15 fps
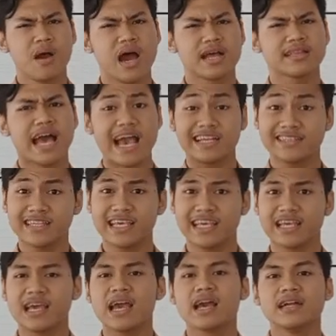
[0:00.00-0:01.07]
But I
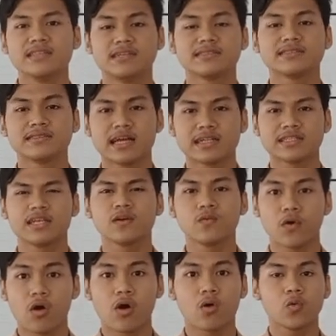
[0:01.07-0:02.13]
think there's
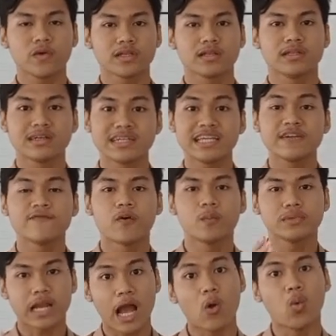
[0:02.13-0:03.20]
nothing wrong with learning
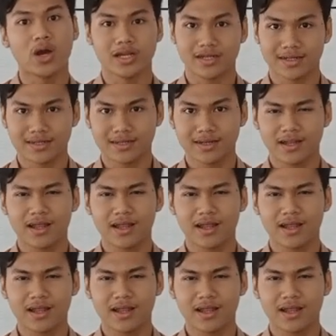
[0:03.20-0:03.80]
from now on.